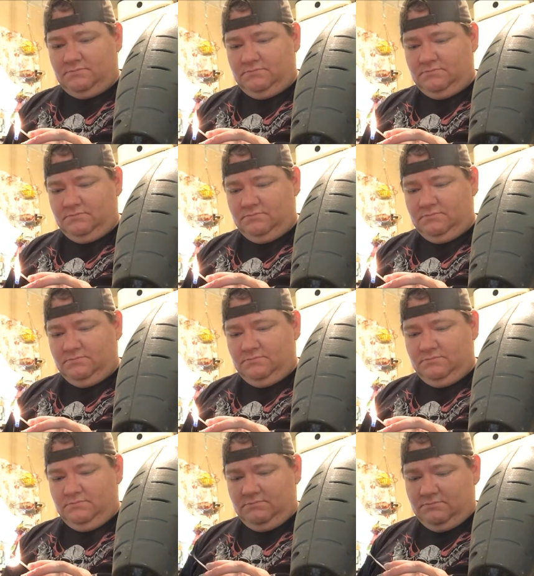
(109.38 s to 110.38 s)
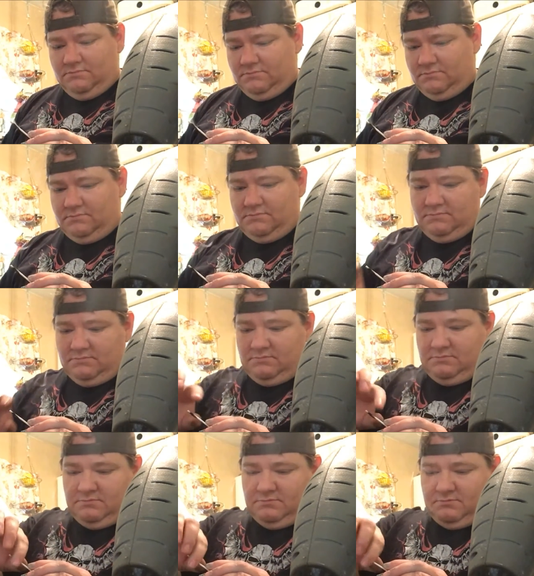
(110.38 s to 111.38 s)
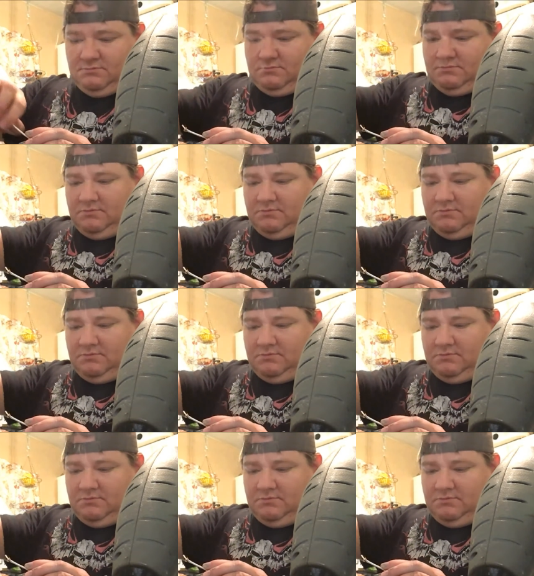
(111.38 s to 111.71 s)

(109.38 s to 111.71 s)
Nothing is said.